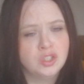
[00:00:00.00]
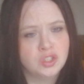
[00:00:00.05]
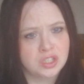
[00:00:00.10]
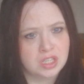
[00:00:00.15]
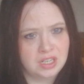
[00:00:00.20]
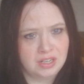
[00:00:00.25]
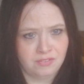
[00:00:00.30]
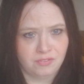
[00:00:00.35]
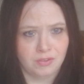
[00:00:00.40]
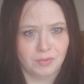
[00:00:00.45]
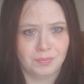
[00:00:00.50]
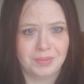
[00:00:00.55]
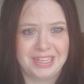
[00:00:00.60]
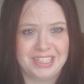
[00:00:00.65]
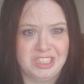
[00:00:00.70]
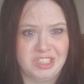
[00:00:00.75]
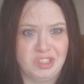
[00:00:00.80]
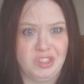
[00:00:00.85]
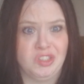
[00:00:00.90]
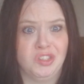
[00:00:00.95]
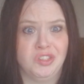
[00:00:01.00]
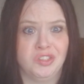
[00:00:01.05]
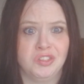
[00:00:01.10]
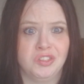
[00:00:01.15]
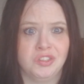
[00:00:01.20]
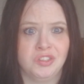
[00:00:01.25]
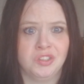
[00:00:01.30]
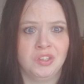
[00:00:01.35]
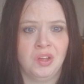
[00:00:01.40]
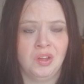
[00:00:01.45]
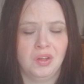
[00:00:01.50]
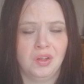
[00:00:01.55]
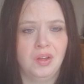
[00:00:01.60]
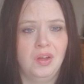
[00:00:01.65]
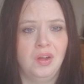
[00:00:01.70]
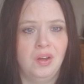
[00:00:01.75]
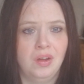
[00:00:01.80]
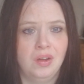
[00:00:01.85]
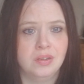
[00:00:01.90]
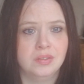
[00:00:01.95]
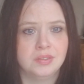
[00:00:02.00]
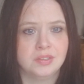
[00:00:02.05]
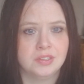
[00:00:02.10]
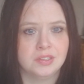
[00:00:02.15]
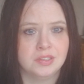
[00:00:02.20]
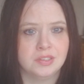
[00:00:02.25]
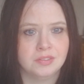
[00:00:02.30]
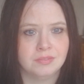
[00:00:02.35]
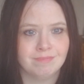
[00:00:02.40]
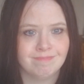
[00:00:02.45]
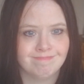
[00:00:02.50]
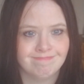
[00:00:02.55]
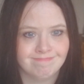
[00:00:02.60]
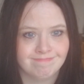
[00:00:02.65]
to lift up their skirts.